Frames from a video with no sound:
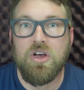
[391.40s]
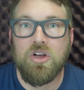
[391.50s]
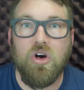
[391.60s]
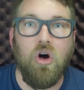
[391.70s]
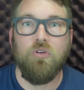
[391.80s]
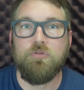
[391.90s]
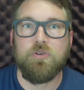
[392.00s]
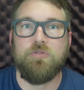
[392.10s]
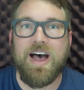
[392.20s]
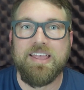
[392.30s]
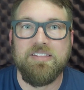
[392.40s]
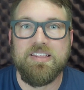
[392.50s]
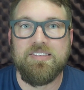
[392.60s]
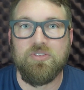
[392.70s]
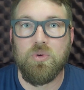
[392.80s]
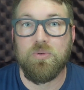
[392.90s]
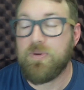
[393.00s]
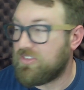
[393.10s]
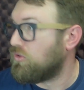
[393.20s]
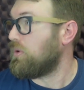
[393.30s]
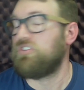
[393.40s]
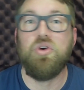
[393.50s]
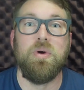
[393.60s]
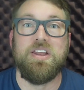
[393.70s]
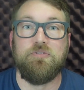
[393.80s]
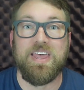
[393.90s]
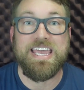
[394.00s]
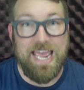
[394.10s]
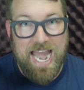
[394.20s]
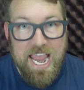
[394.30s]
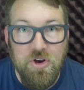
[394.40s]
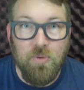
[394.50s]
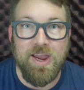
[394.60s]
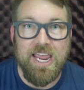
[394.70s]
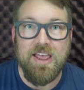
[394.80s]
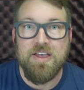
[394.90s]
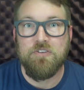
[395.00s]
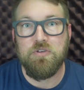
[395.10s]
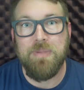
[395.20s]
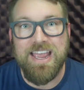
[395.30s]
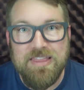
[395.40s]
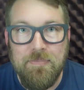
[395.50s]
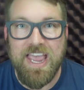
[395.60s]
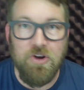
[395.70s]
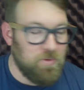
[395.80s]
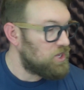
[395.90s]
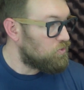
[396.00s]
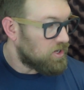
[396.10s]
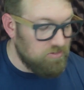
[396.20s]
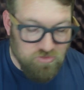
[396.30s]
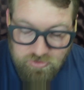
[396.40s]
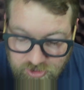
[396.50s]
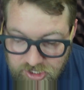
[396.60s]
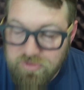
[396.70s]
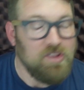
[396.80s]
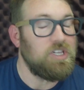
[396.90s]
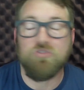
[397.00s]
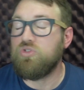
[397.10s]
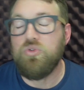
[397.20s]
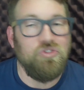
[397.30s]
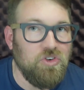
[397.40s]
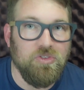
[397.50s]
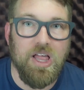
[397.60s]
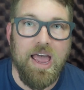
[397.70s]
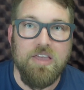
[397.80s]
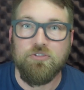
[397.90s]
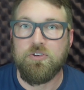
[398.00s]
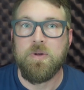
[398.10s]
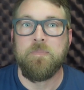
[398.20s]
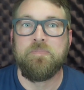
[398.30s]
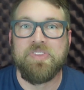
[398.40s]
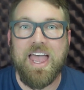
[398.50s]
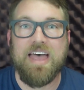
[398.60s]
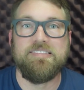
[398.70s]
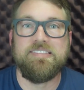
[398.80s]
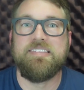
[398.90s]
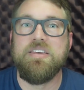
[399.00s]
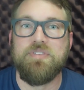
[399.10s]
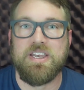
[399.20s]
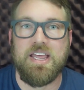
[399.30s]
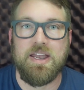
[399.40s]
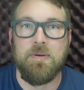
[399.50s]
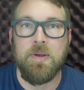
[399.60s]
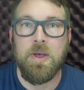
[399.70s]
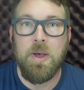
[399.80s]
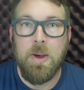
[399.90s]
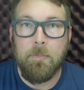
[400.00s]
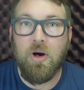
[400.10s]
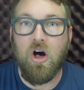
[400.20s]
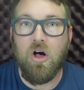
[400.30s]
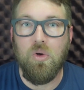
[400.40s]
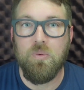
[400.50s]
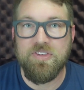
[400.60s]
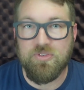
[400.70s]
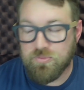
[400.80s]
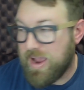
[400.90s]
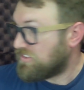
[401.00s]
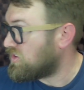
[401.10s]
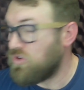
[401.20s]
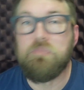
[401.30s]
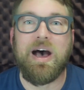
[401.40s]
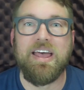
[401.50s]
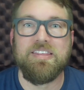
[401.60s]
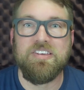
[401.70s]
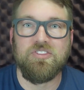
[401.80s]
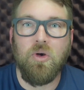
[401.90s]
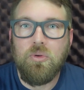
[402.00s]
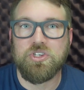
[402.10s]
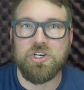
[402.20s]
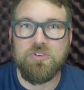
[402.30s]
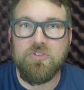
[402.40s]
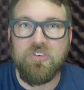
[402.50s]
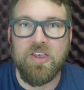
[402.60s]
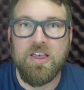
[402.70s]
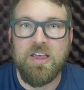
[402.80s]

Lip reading: call for violence or resort to it if they get angry. If you made them angry, you could literally lose your life, as Stephen did. Paul was rescued by these soldiers,